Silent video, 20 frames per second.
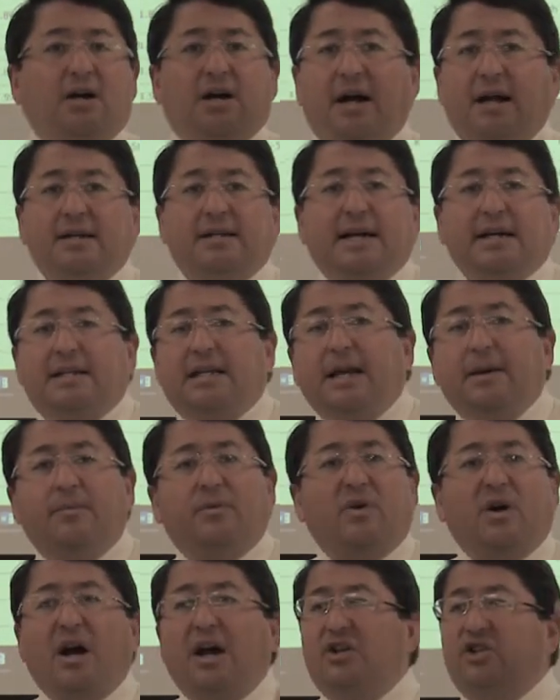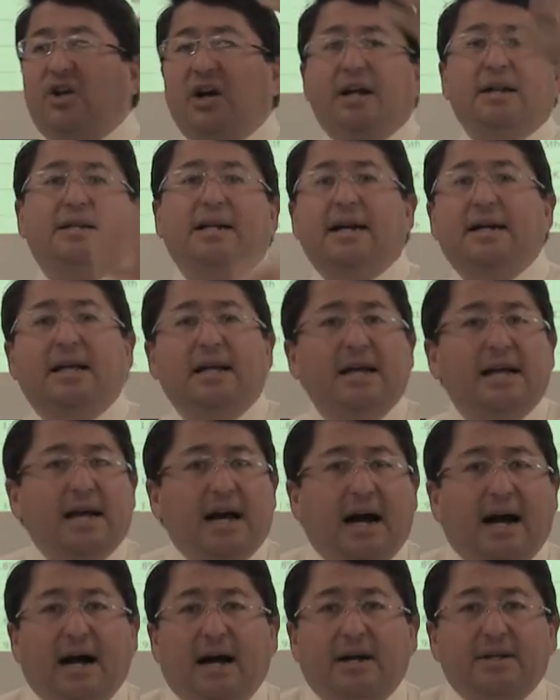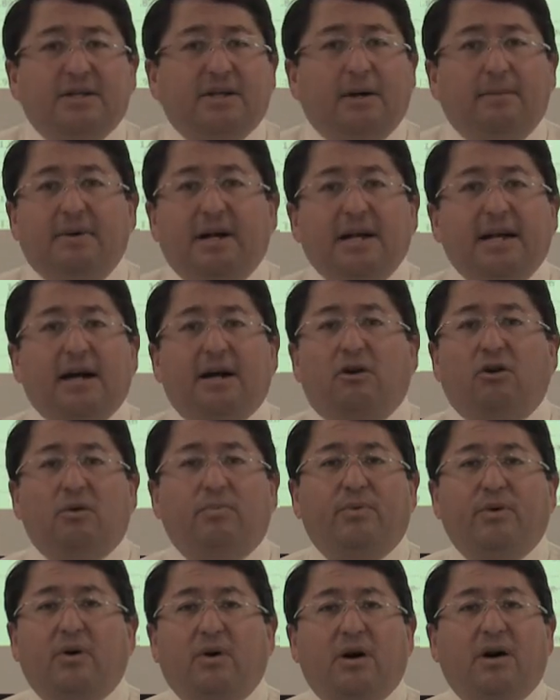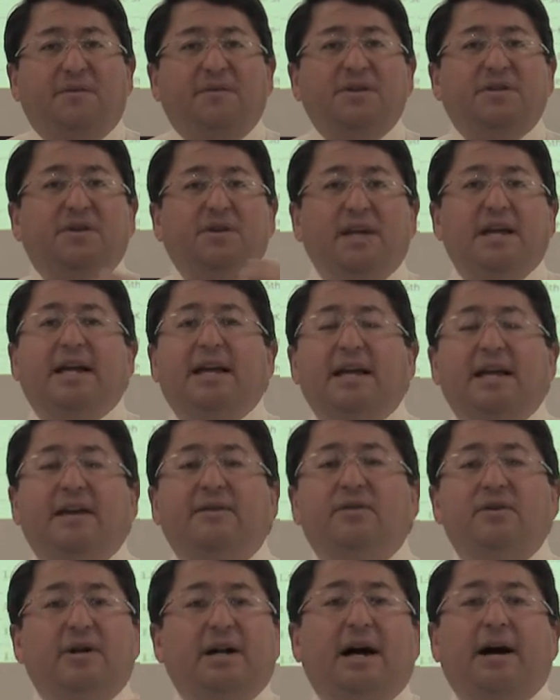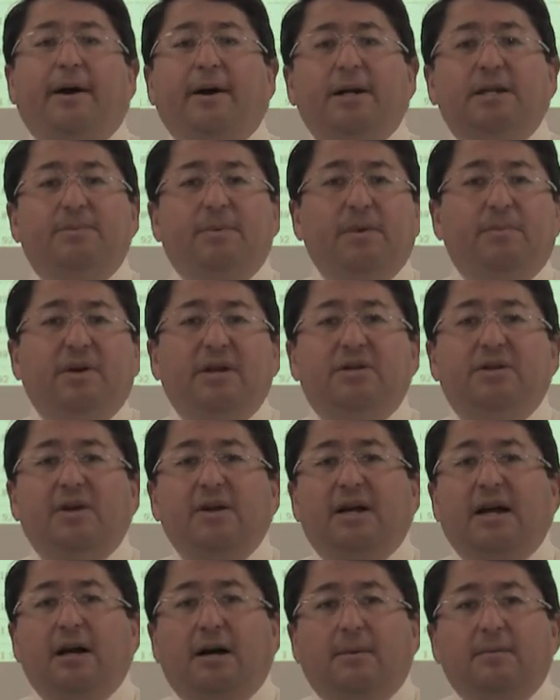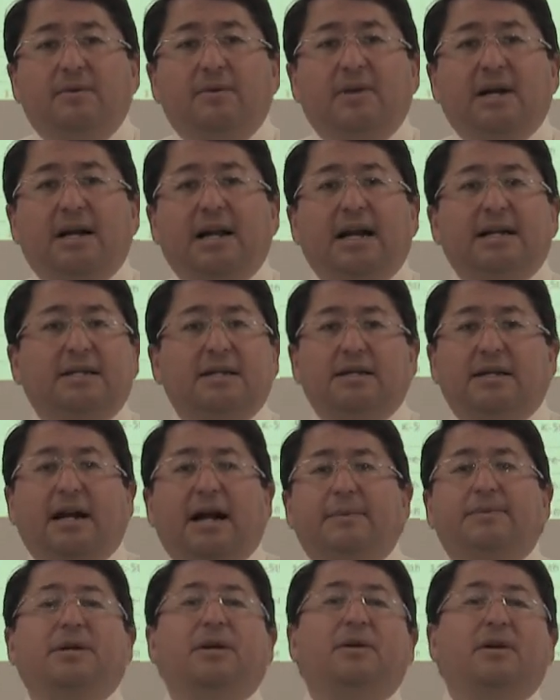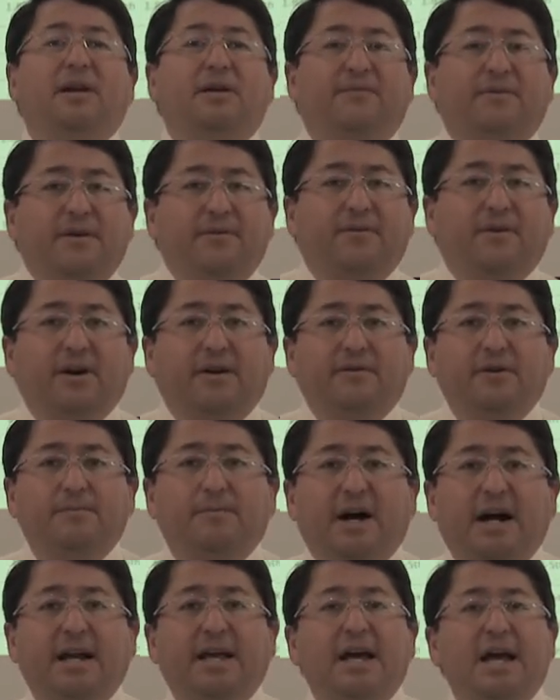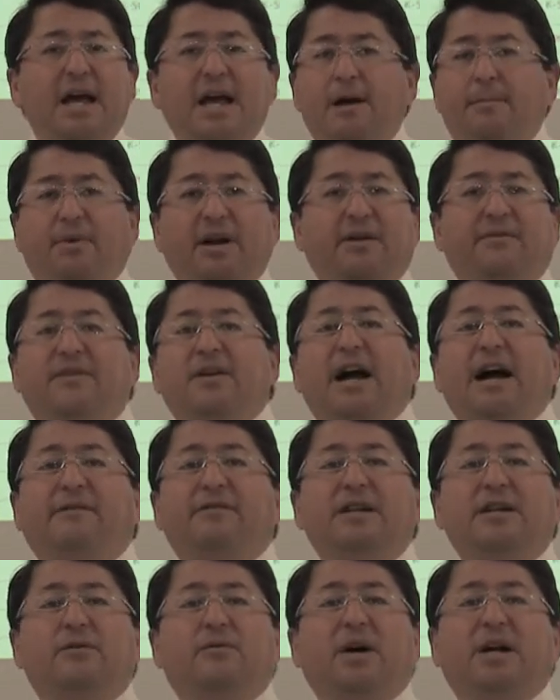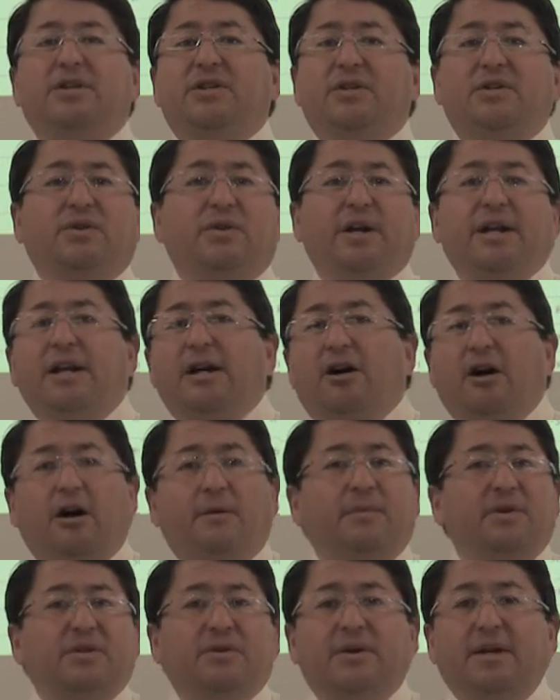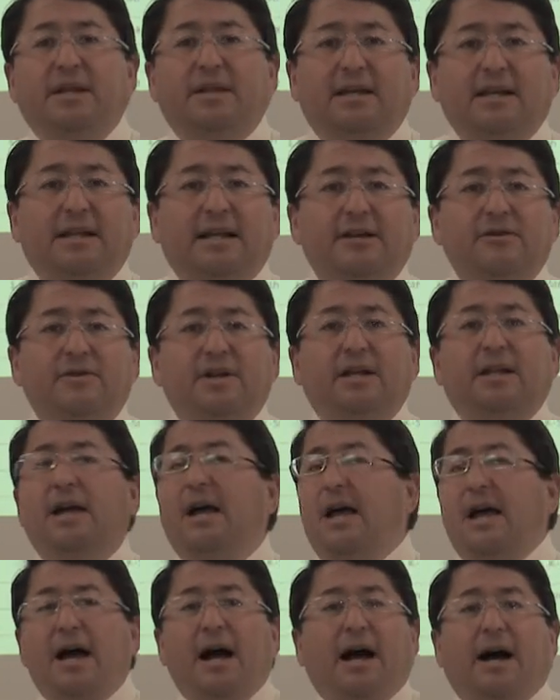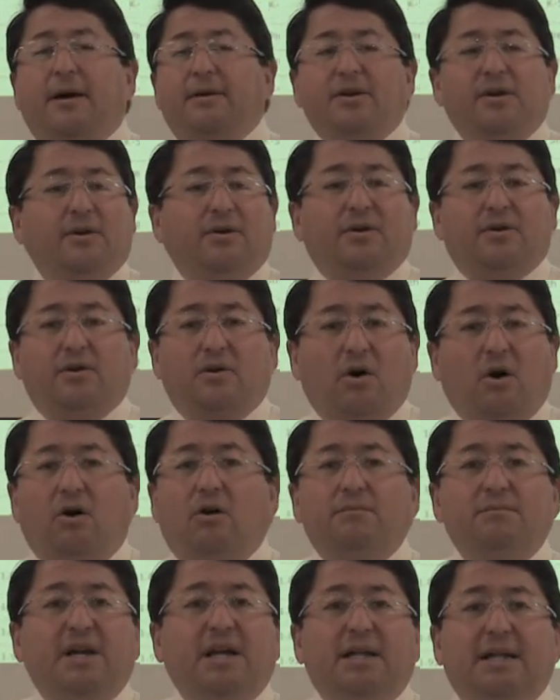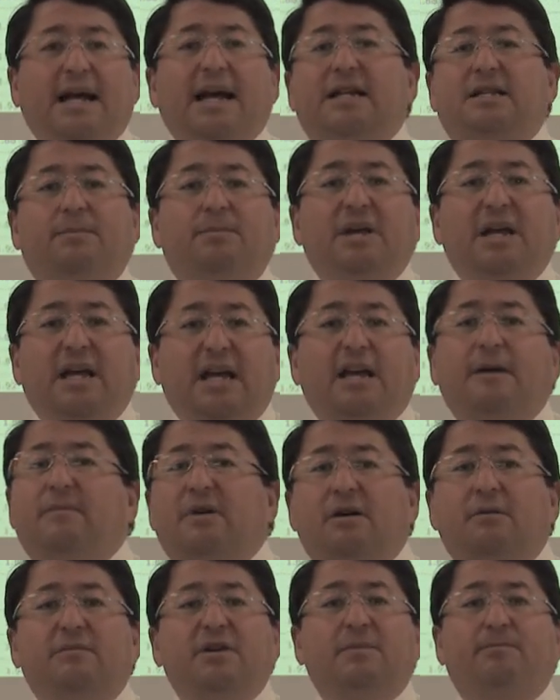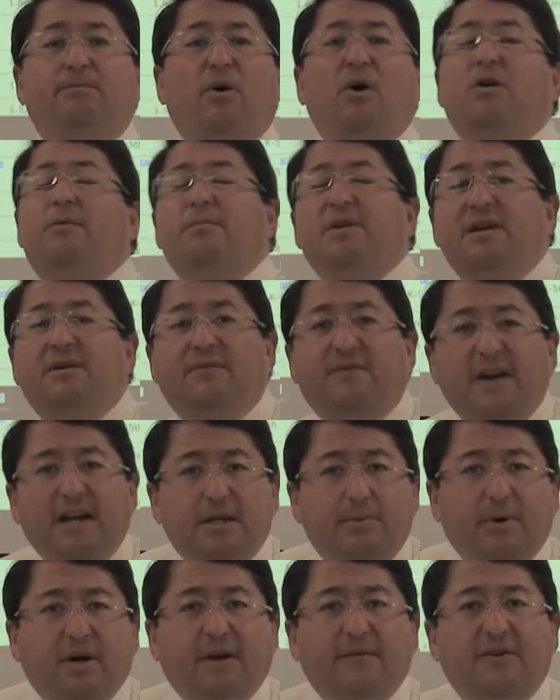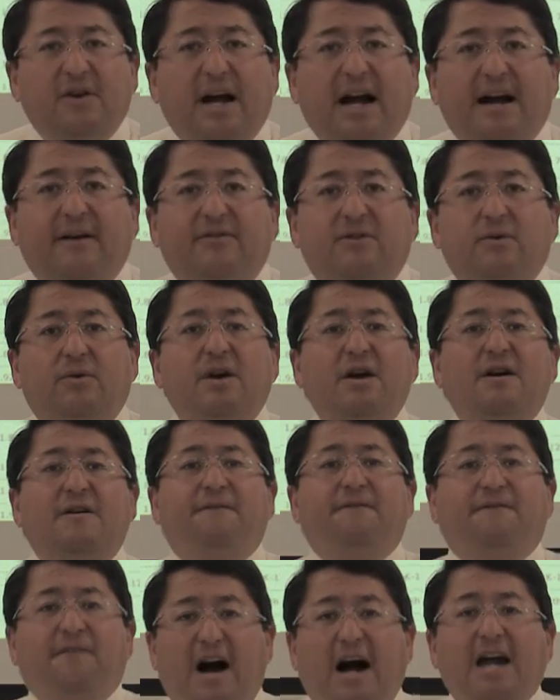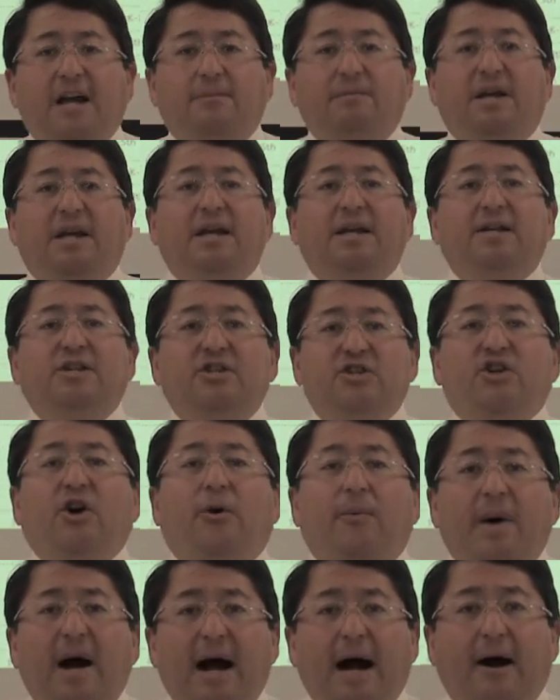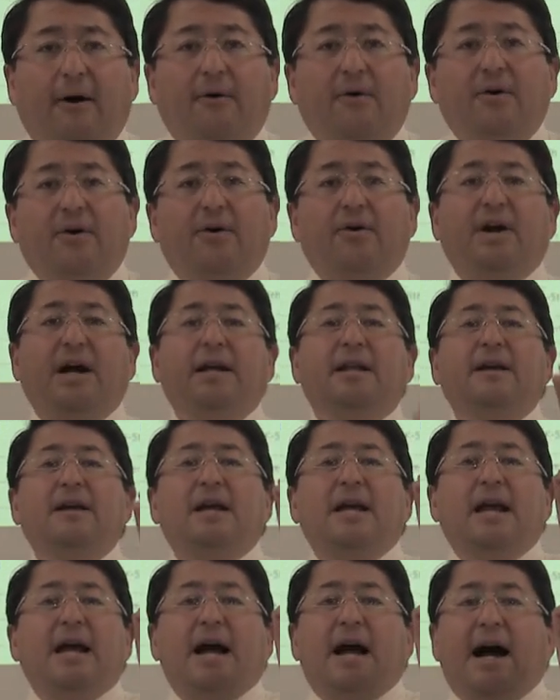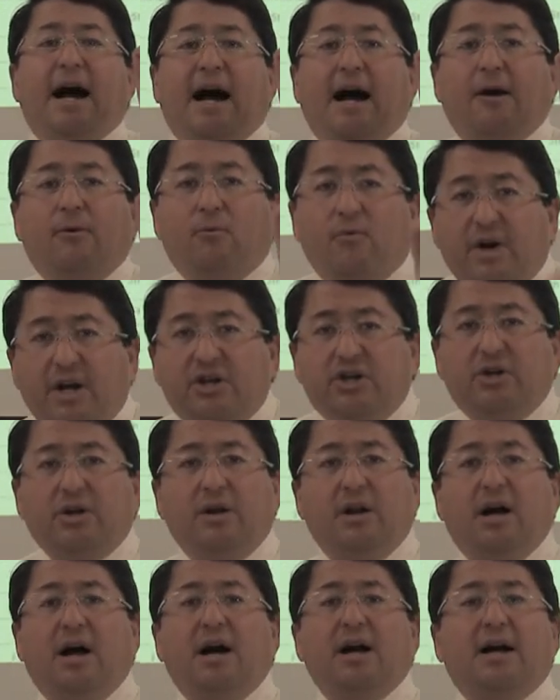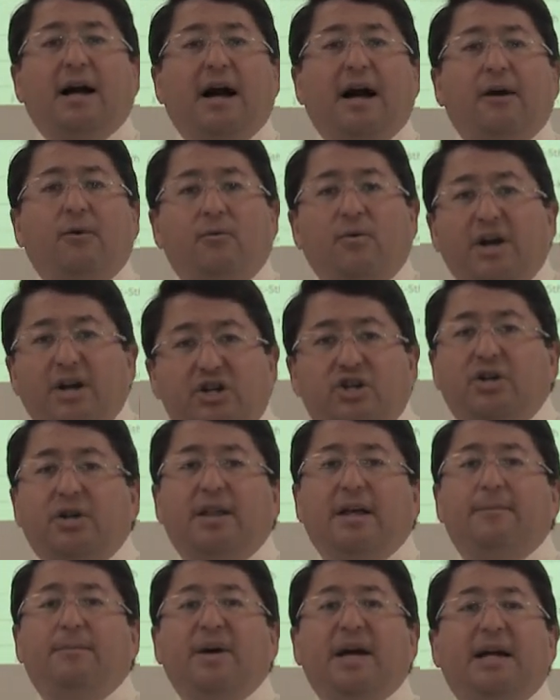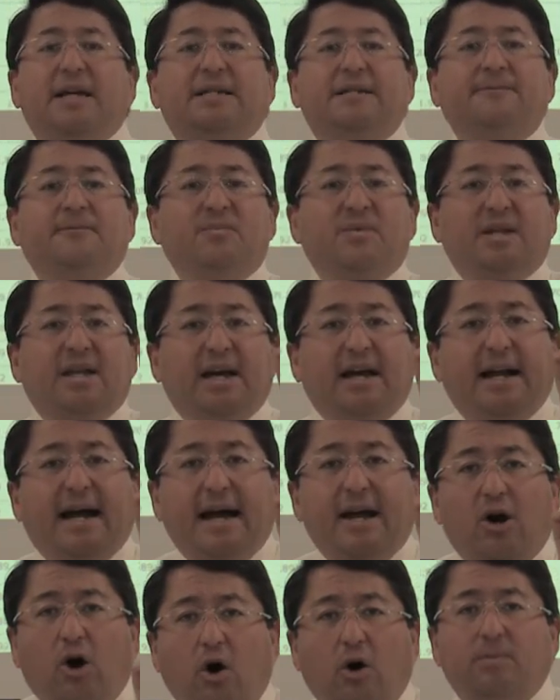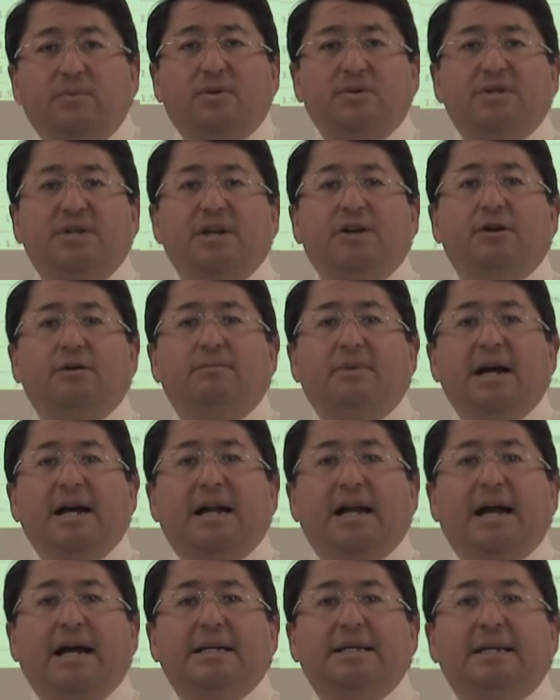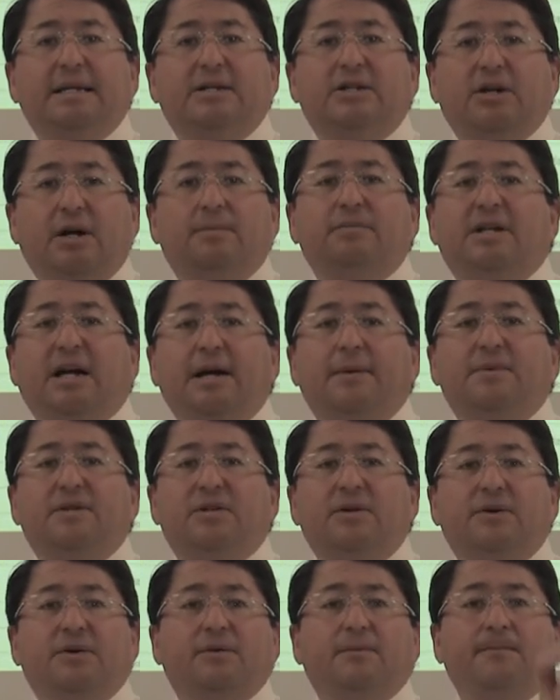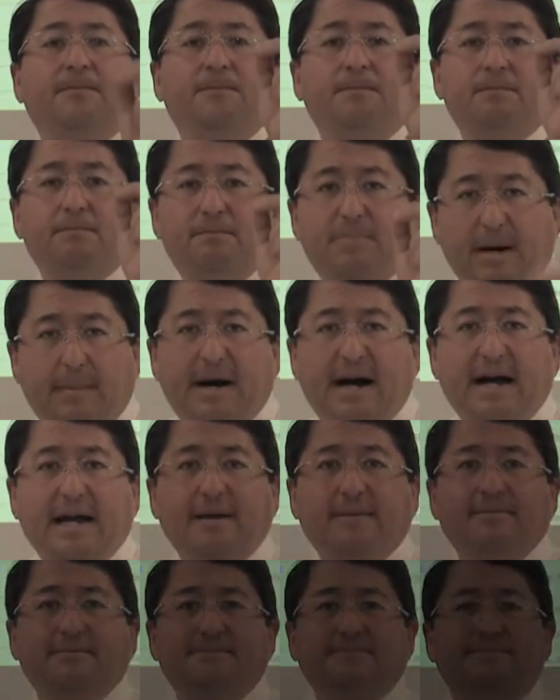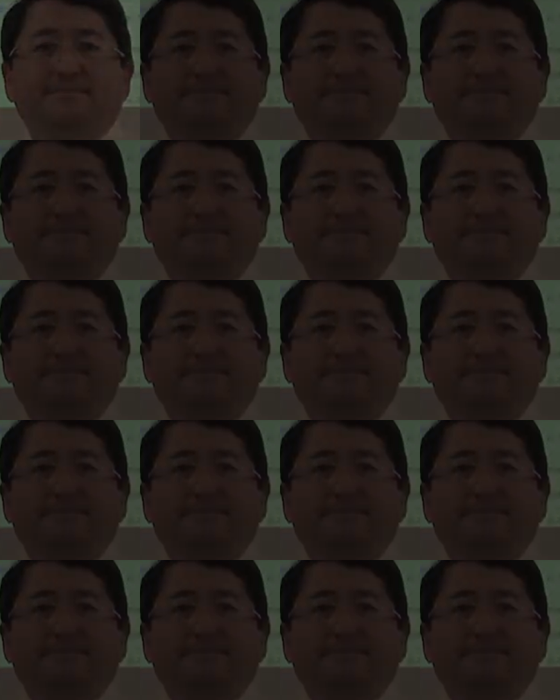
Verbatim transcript: Contact Team Raj, contact uh, somebody at corporate office so they can give you an RSVP so you can come to the classes. They're absolutely free for everybody. But if you have any questions or any comments or anything that you need, uh, you know, call me, text me, email me, poke me on Facebook if you have to. Find me somehow, all right? I wish you luck. I wish you the best. And I hope to see you in my classes sometime soon. Bye-bye.